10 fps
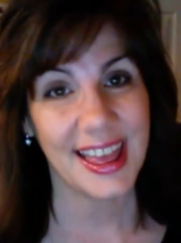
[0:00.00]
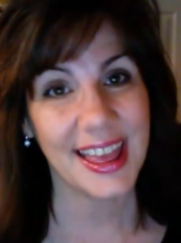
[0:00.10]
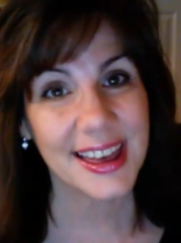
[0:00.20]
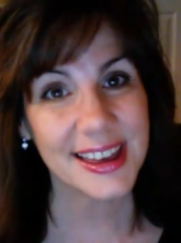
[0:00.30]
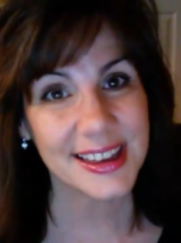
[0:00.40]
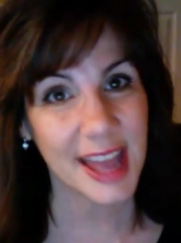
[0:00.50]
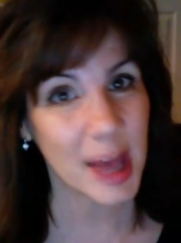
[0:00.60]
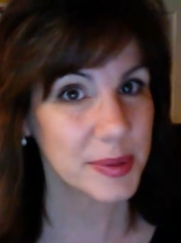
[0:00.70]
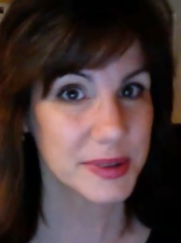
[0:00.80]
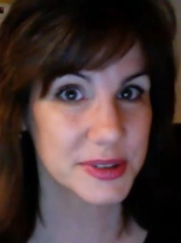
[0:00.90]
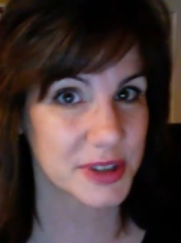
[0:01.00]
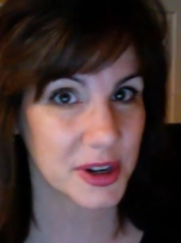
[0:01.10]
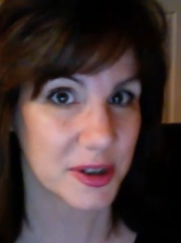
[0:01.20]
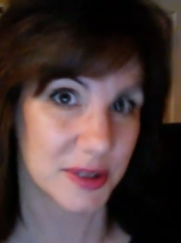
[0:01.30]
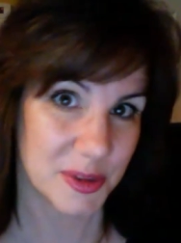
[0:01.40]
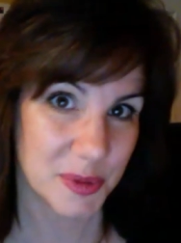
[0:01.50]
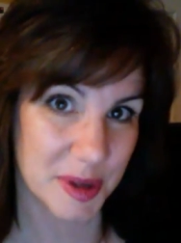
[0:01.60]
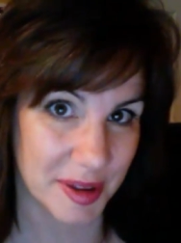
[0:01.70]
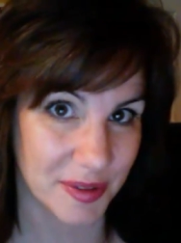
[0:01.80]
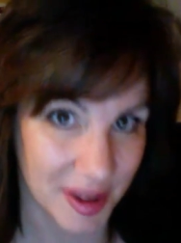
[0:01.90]
and apples are one
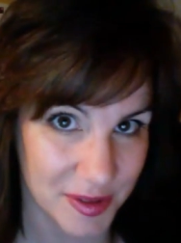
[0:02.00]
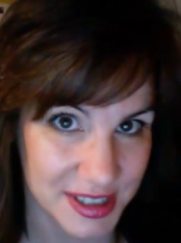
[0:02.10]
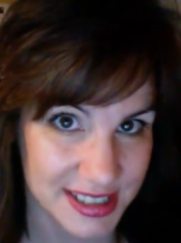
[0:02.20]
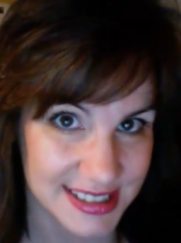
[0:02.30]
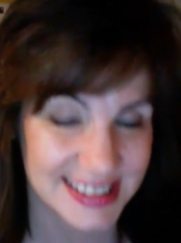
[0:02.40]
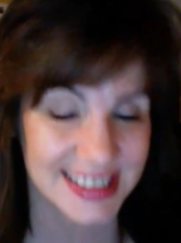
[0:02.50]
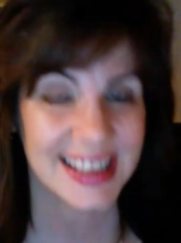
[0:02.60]
of my favorites.